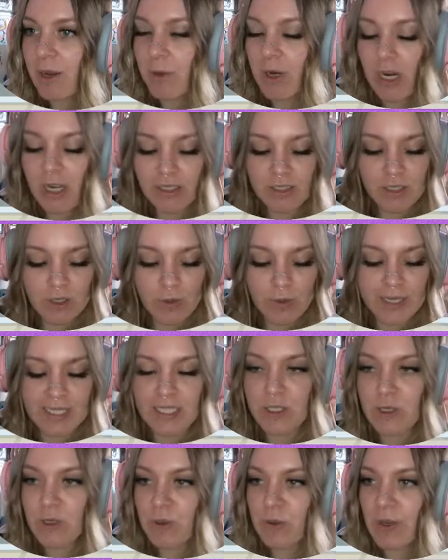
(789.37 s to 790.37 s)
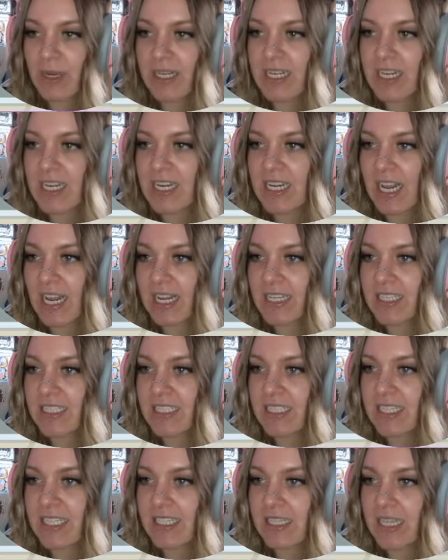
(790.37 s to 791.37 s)
also going to need a
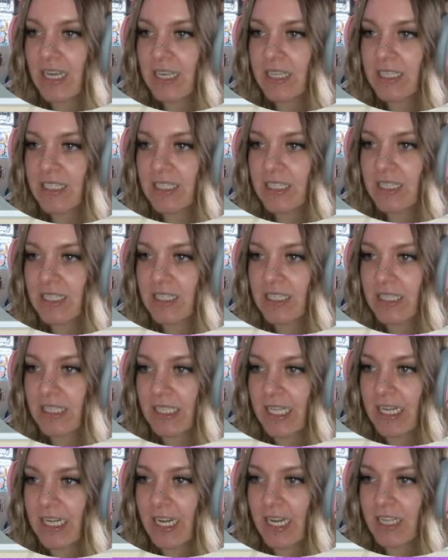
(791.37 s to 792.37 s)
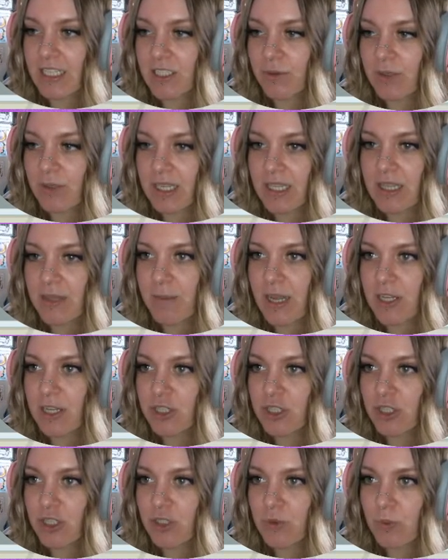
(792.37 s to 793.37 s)
Deluxe Clinic, so we'll get the
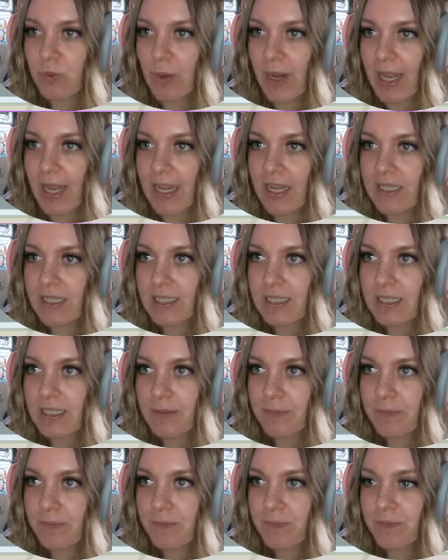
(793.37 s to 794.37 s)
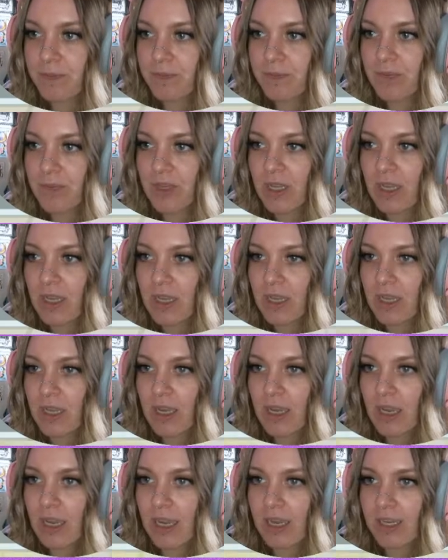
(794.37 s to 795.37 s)
patient to wait.
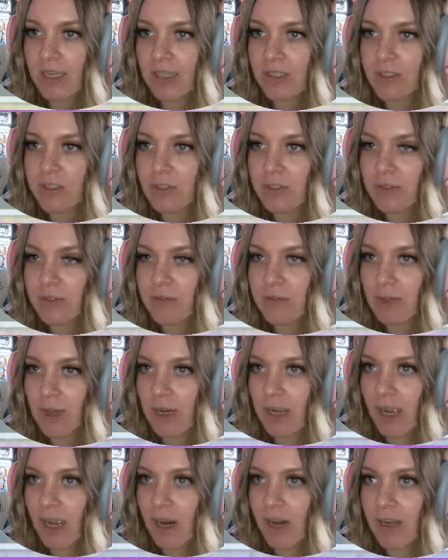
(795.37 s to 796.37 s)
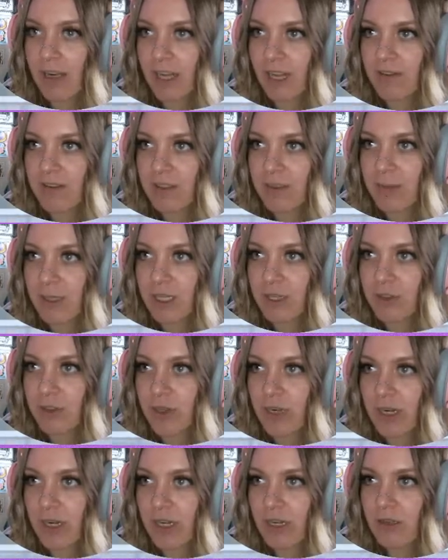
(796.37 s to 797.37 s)
I already have somebody in
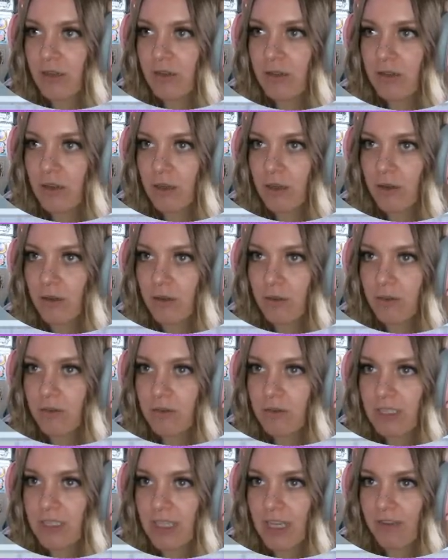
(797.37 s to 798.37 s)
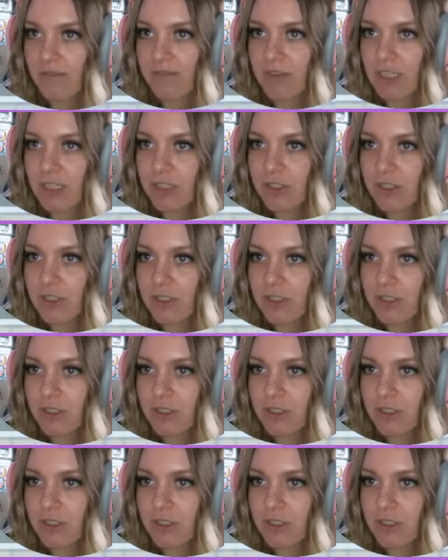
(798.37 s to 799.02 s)
training. Oh, did that finish?